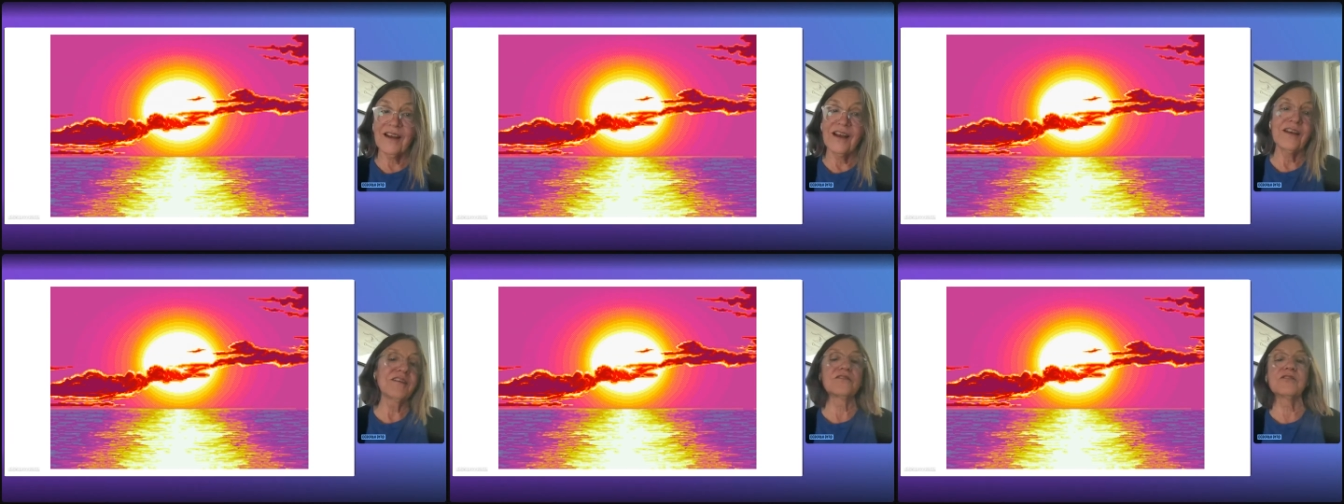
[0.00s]

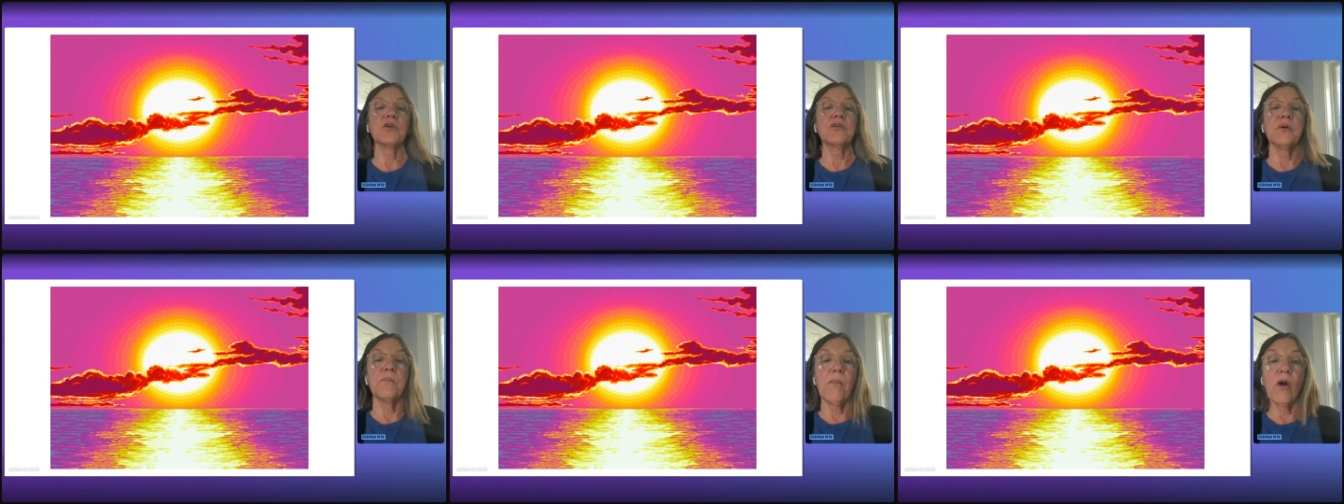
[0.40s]
So the
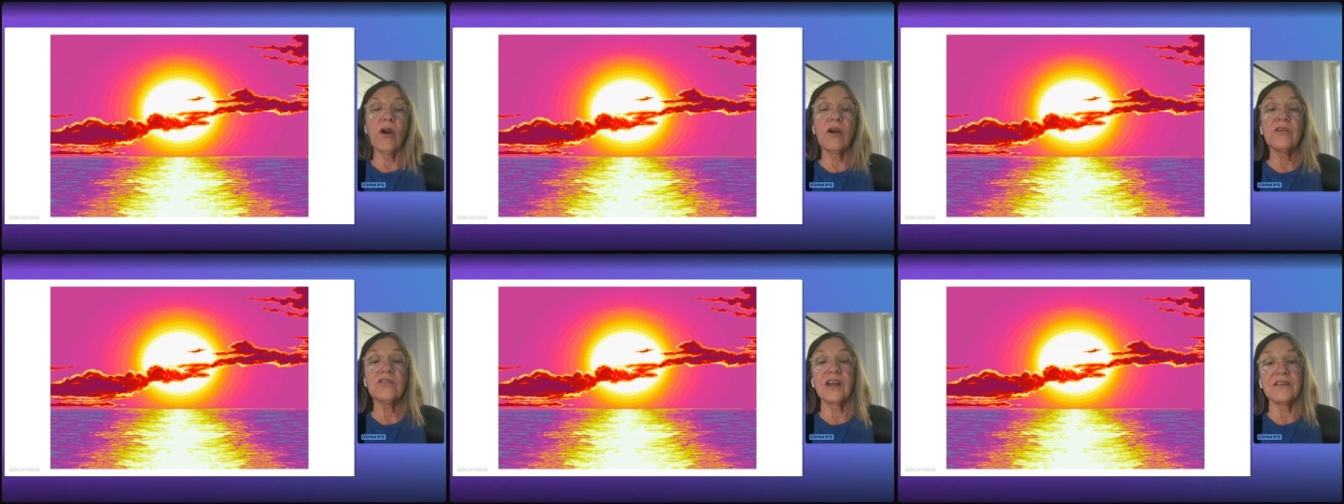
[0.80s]

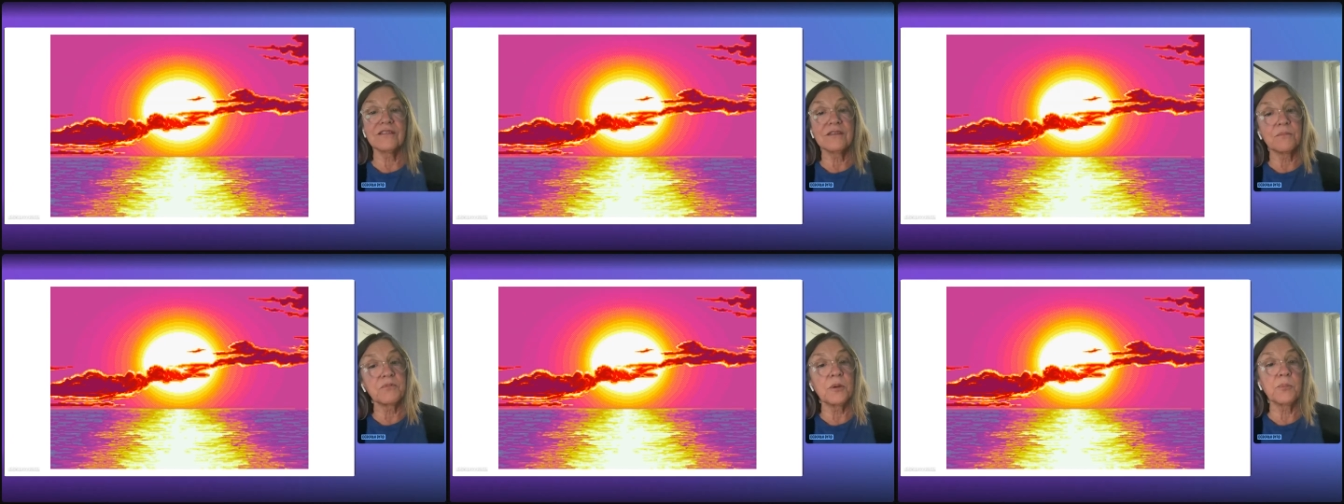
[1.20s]
March and
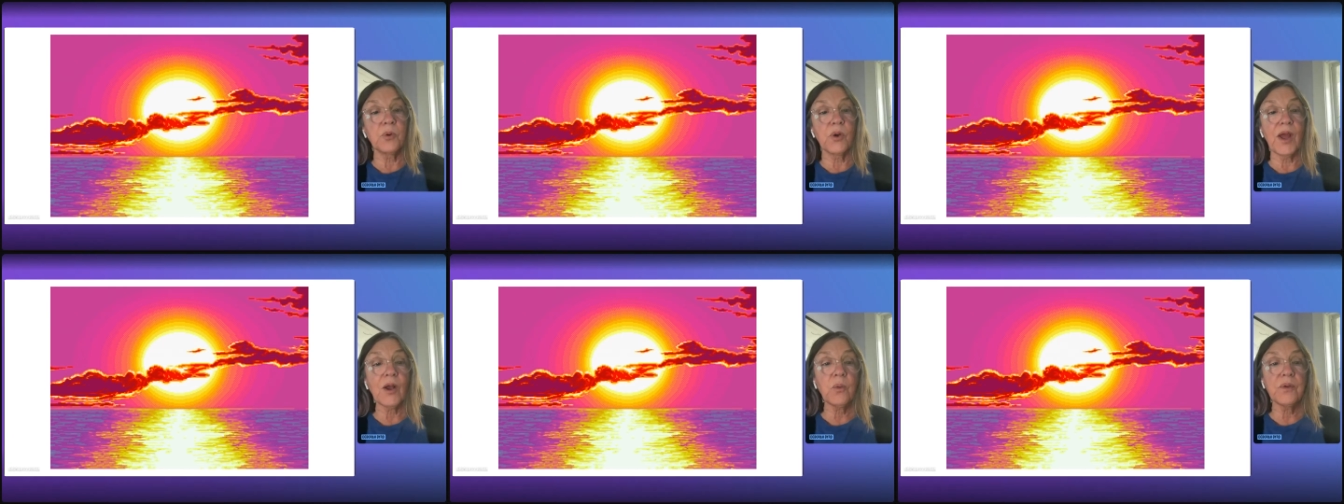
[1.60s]
September
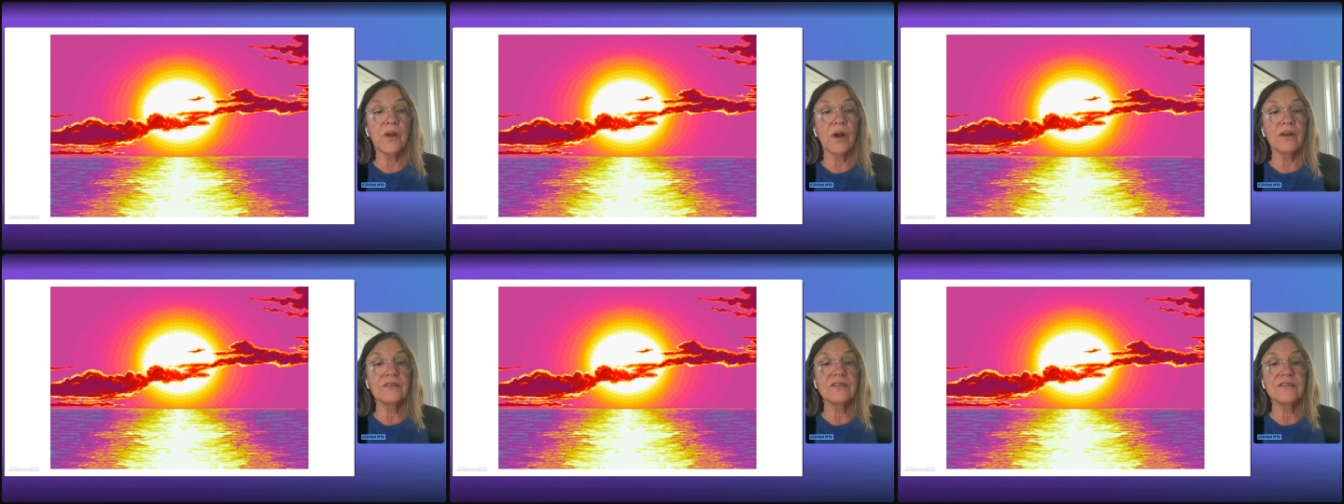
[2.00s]

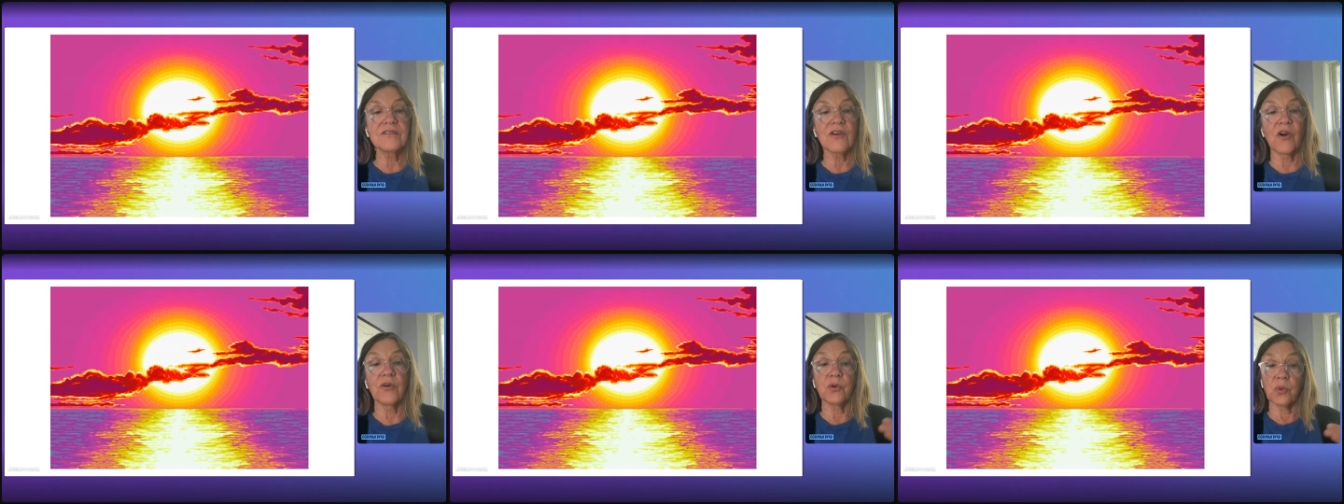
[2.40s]
equinoxes
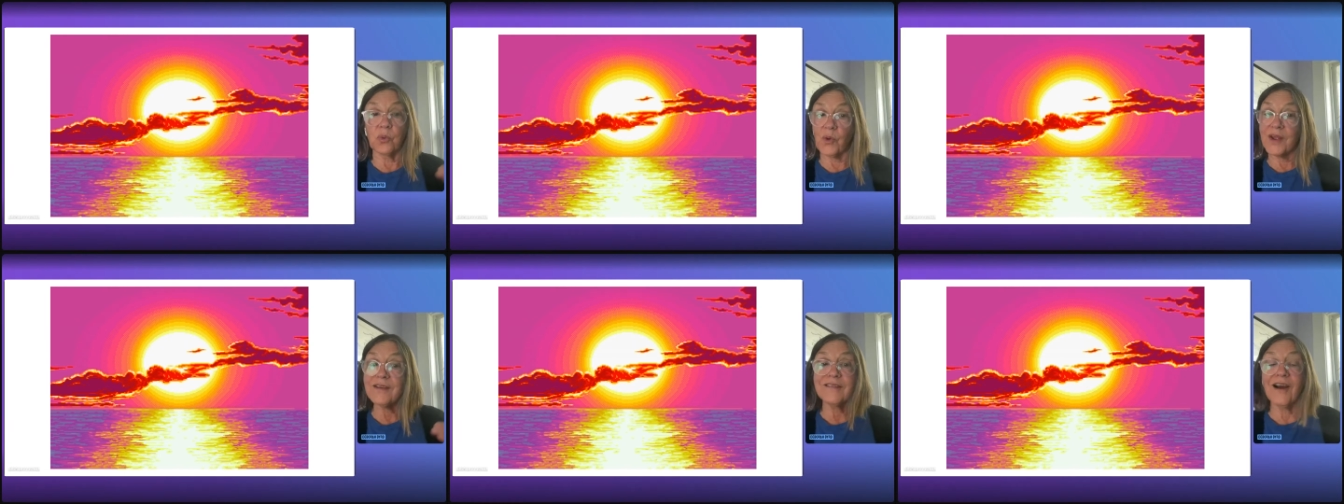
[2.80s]
are
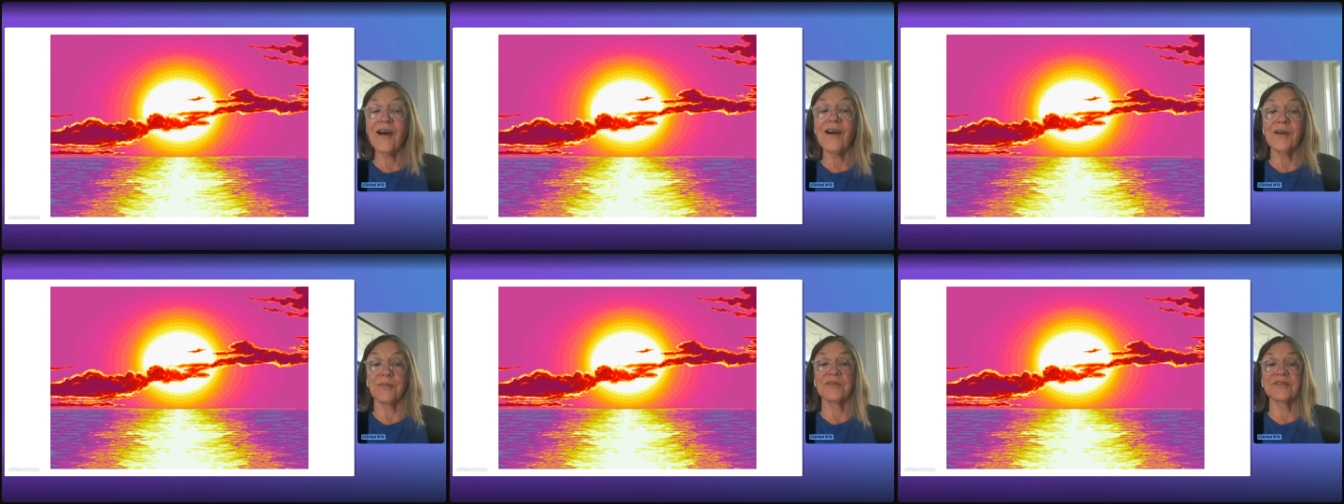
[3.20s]
great
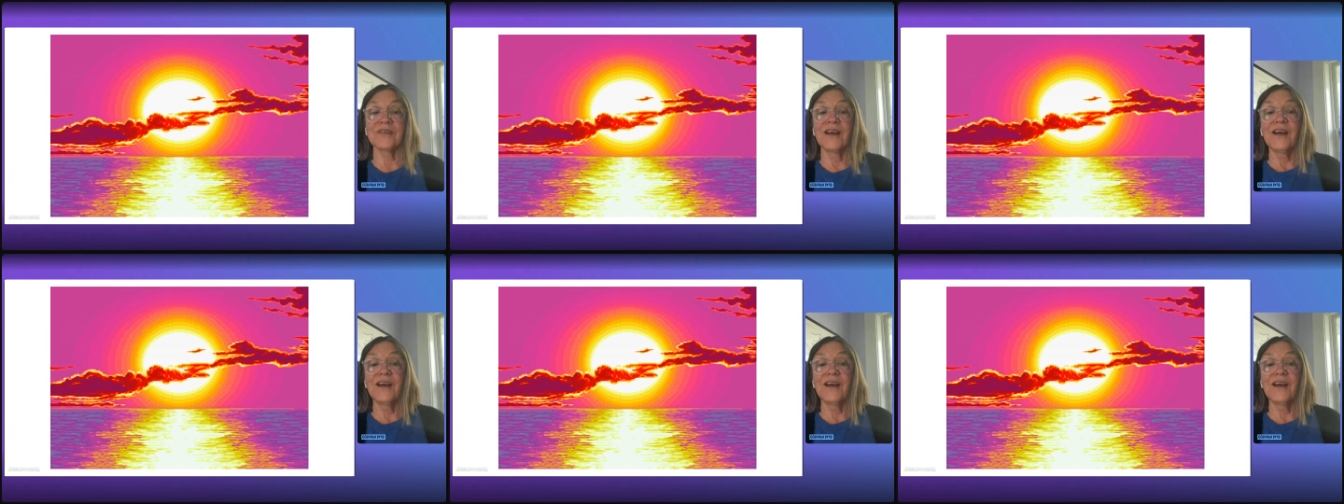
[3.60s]
times